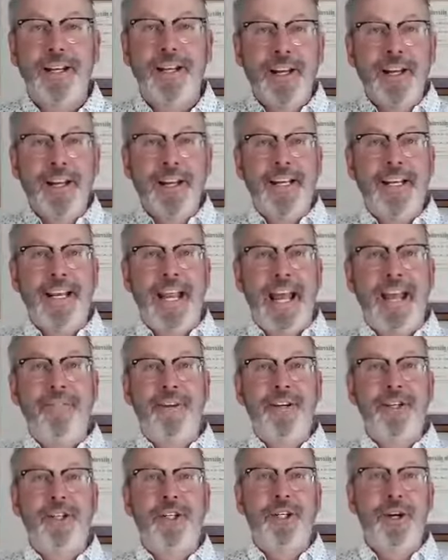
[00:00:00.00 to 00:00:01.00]
a
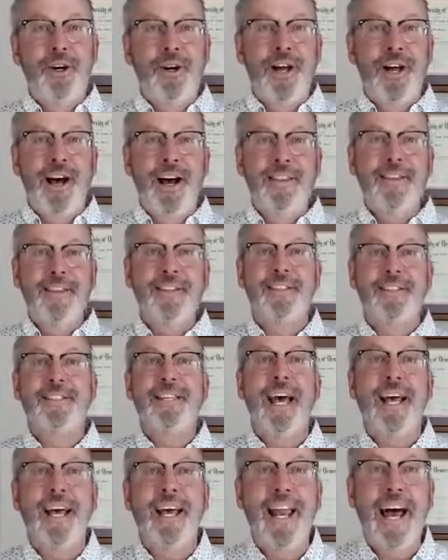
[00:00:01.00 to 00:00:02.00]
Navy shirt on the
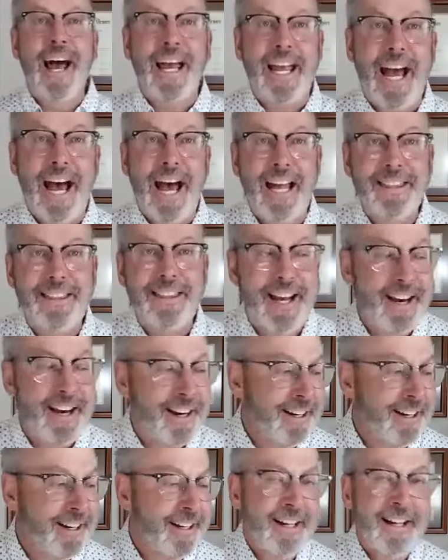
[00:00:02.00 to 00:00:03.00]
second I got
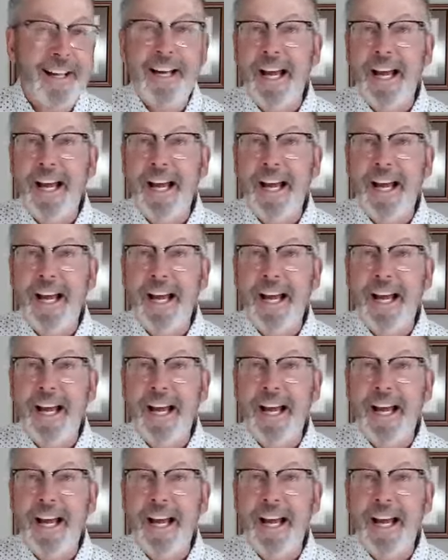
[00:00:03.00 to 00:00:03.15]
there